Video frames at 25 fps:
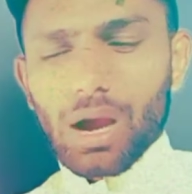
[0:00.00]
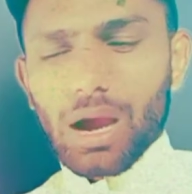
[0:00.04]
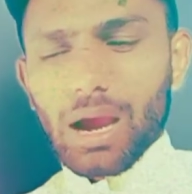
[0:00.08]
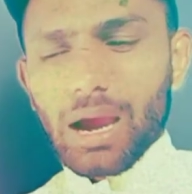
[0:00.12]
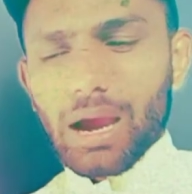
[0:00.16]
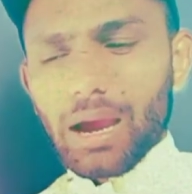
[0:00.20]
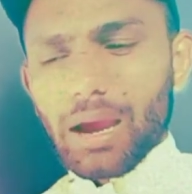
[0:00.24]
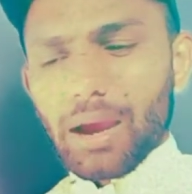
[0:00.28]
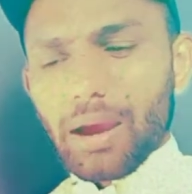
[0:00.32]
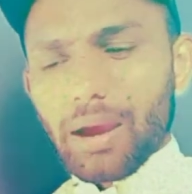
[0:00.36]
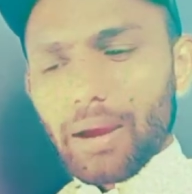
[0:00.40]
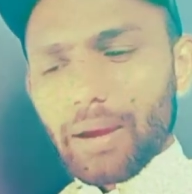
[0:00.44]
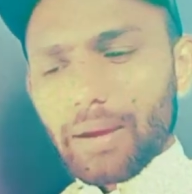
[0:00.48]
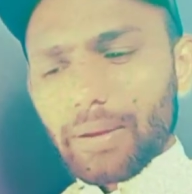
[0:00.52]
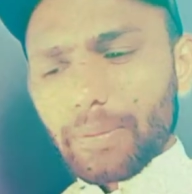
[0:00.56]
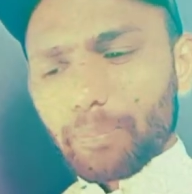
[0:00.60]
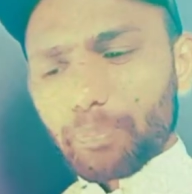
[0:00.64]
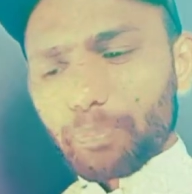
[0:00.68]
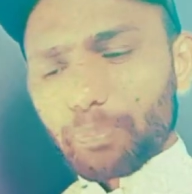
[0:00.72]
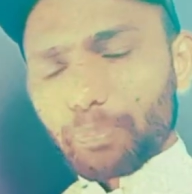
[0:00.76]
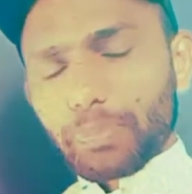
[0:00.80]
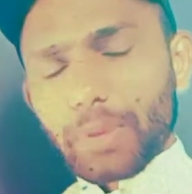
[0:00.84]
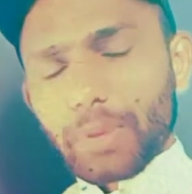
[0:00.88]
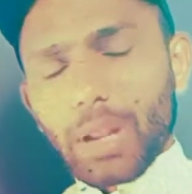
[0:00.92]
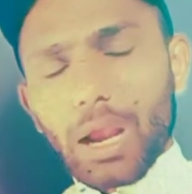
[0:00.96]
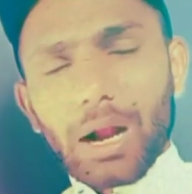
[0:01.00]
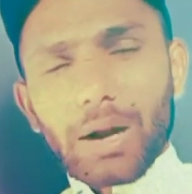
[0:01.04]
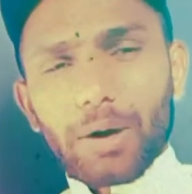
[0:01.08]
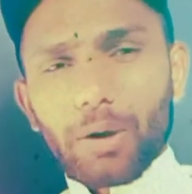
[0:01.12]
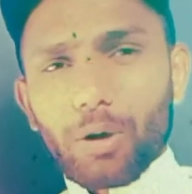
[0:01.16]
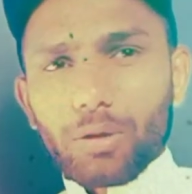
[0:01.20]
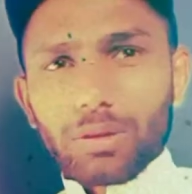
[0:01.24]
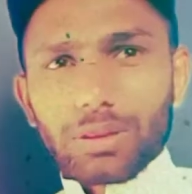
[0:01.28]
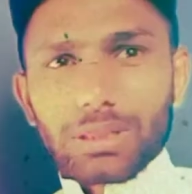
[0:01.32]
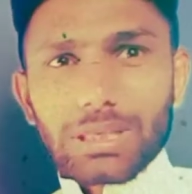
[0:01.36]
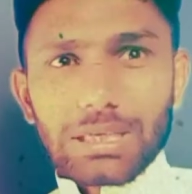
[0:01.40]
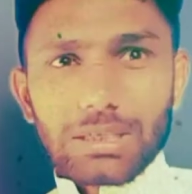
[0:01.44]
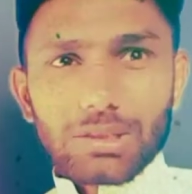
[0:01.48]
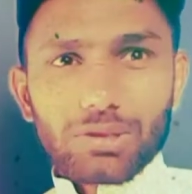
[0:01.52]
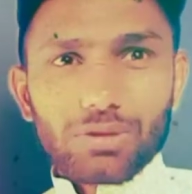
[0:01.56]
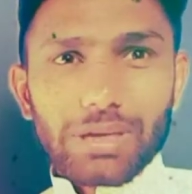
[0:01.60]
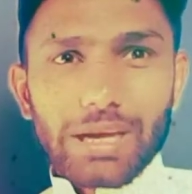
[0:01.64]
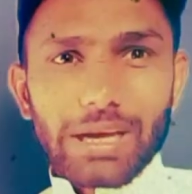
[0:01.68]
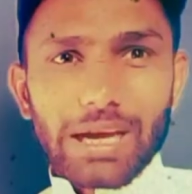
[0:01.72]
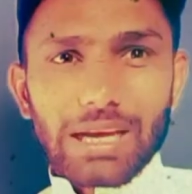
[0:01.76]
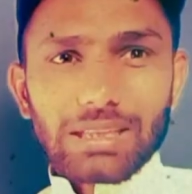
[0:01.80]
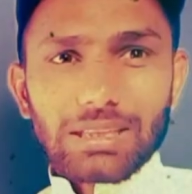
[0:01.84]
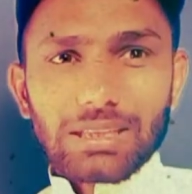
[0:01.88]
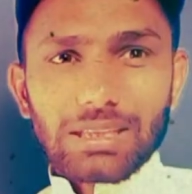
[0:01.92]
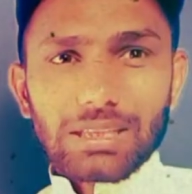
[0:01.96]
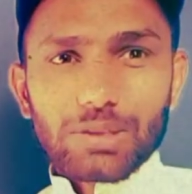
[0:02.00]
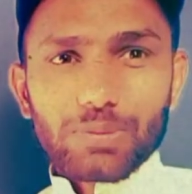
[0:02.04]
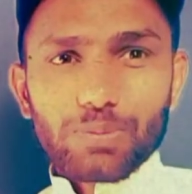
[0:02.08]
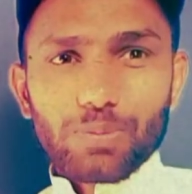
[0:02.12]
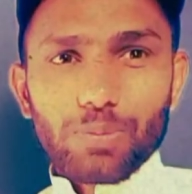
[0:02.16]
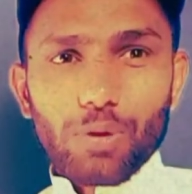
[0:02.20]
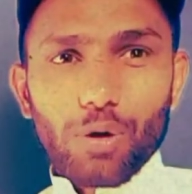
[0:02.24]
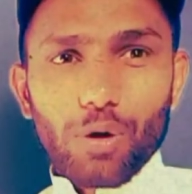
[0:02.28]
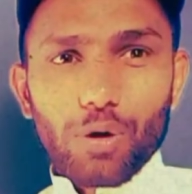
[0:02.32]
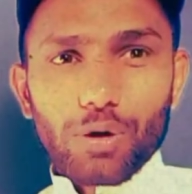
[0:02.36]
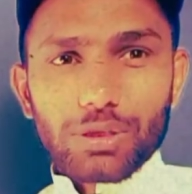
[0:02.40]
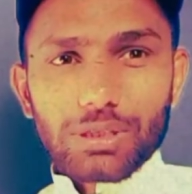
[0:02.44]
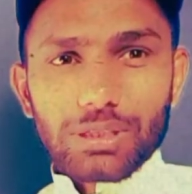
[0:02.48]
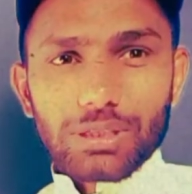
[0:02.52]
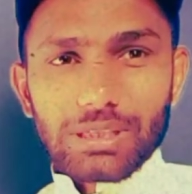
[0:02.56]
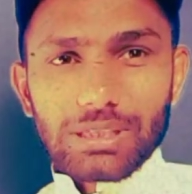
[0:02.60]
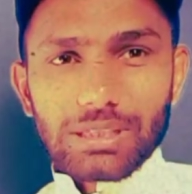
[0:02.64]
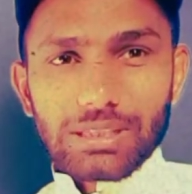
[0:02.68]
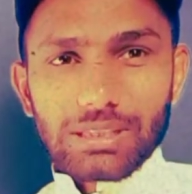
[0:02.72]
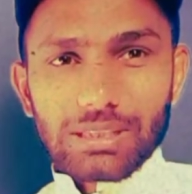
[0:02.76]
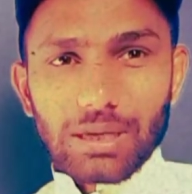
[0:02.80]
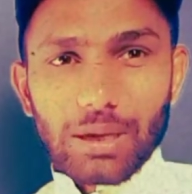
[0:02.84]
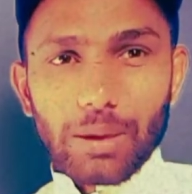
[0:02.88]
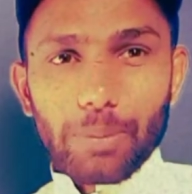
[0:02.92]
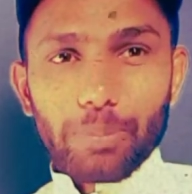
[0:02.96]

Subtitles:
I don't think so that this plot is a